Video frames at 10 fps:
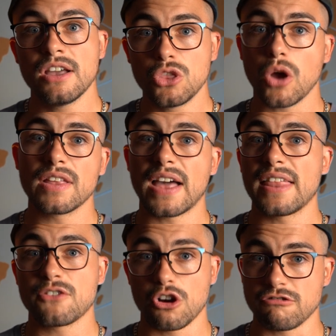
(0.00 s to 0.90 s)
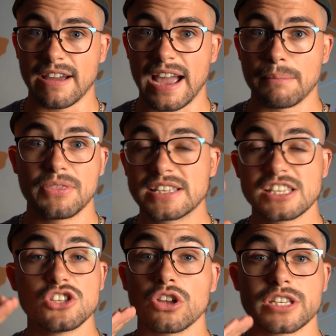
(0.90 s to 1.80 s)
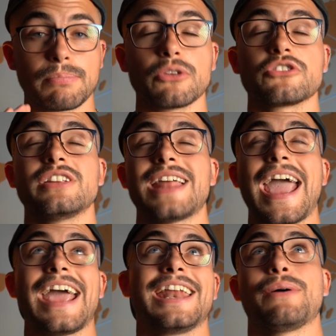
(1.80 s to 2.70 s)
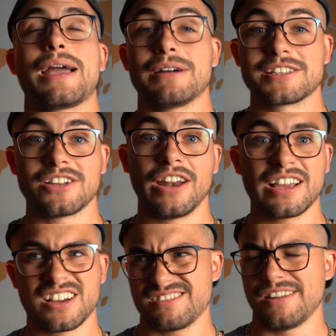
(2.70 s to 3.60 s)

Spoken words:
Not only that, they've got a great app. This is not sponsored in any way by Starling.